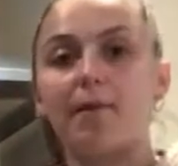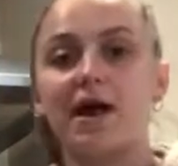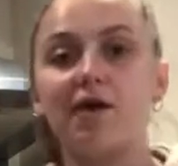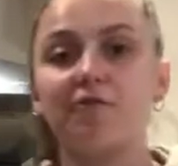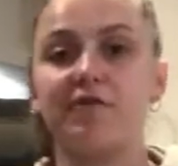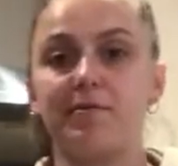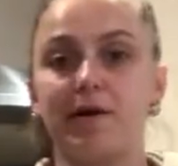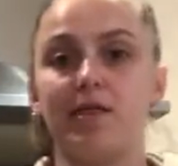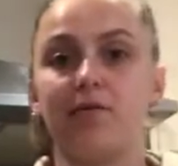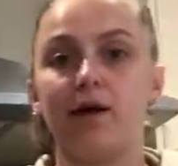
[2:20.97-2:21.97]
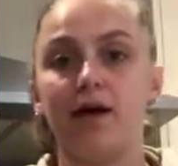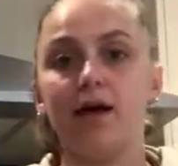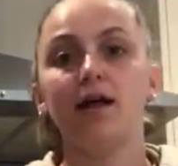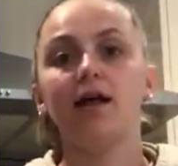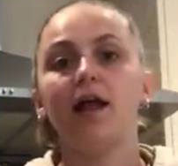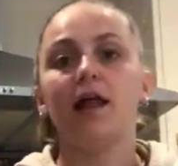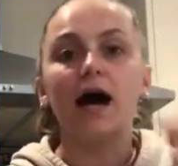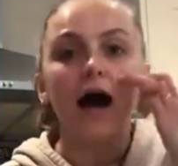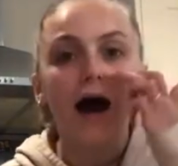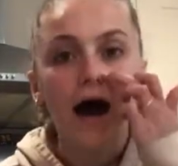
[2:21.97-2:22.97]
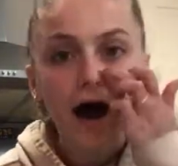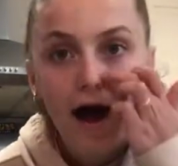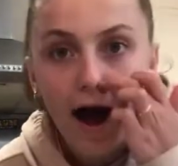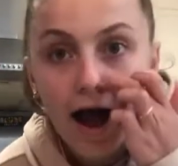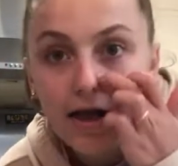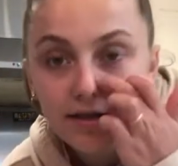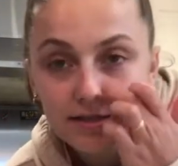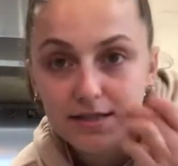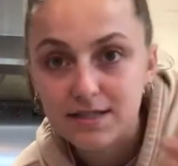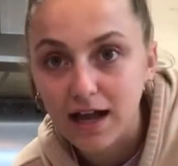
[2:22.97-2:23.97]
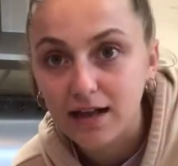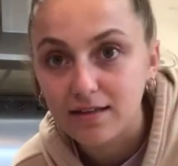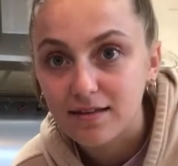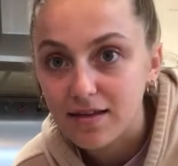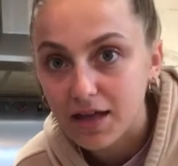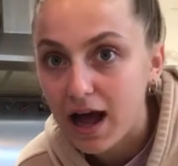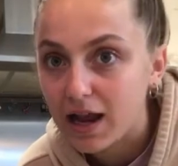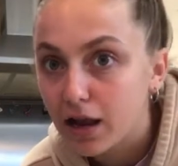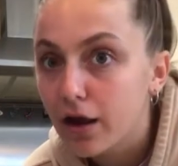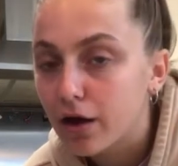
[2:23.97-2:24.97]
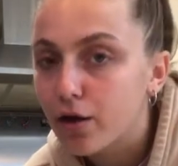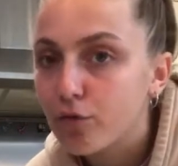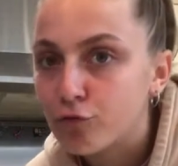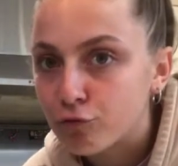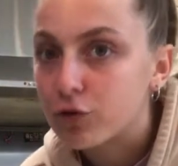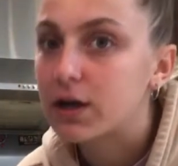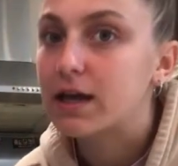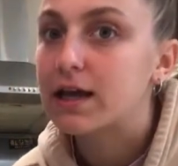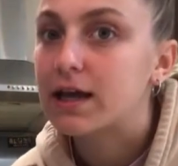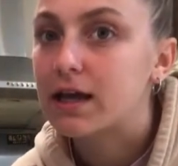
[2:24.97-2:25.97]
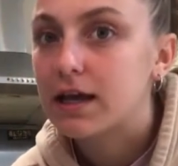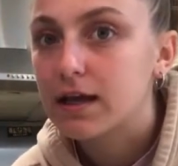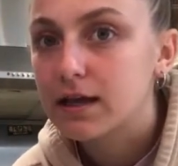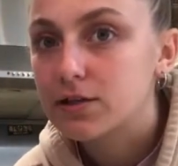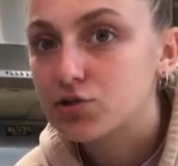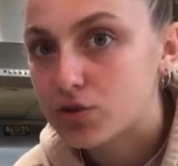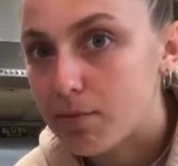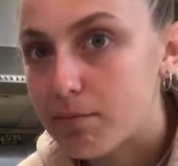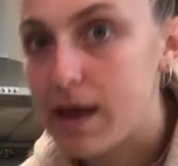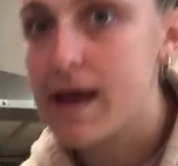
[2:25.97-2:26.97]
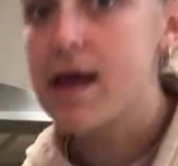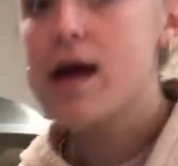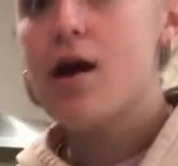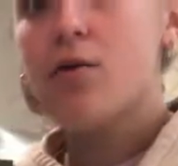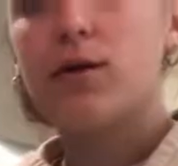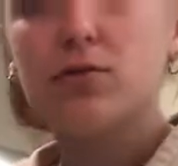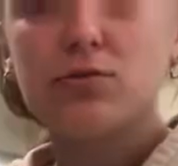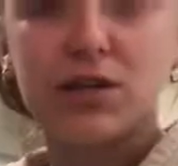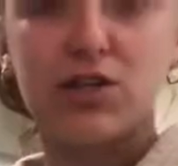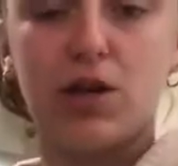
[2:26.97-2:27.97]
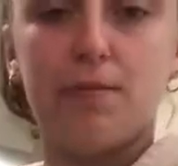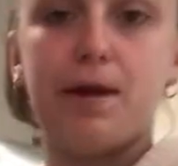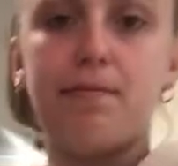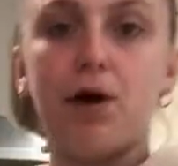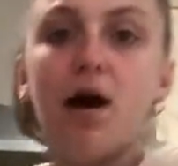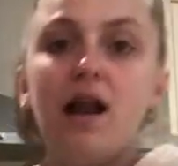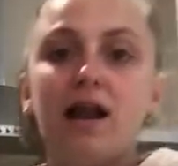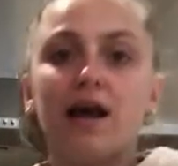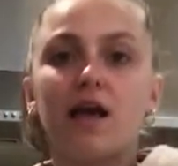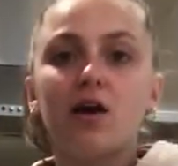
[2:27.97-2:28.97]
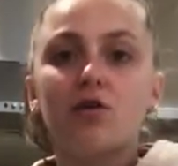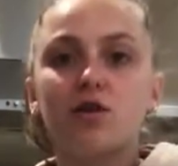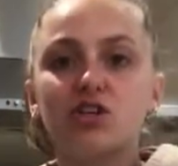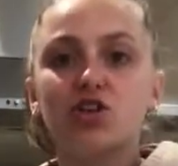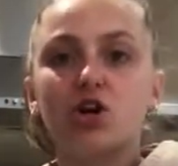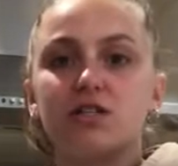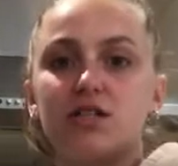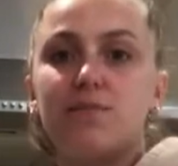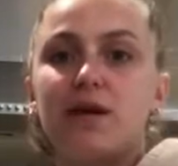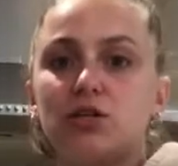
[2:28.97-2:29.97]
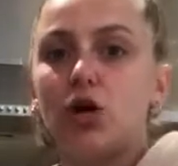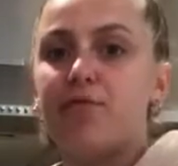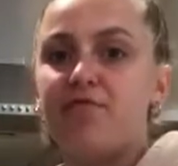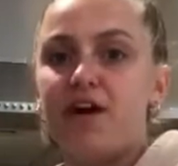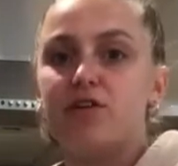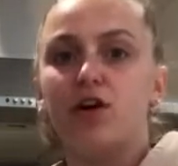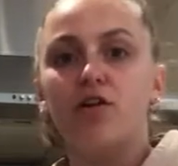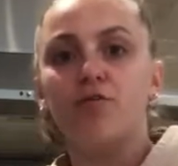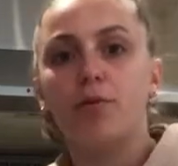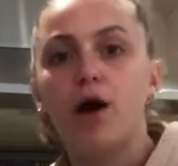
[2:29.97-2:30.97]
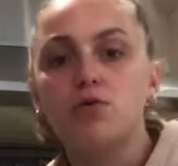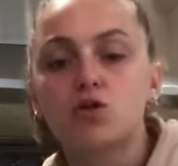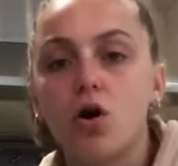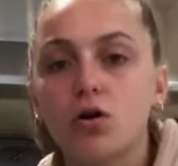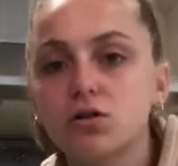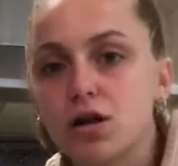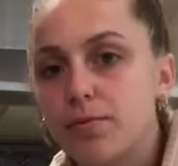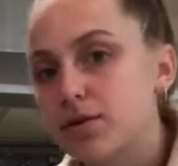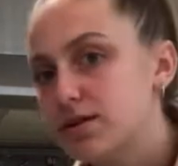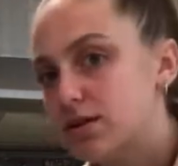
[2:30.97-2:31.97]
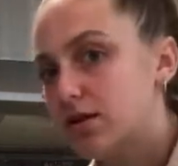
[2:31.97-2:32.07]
my outfit, by the way. That I understand that I look really trampy. Well, not really trampy, but like grey joggers and a pink top, fair enough. But I was cold, so I put this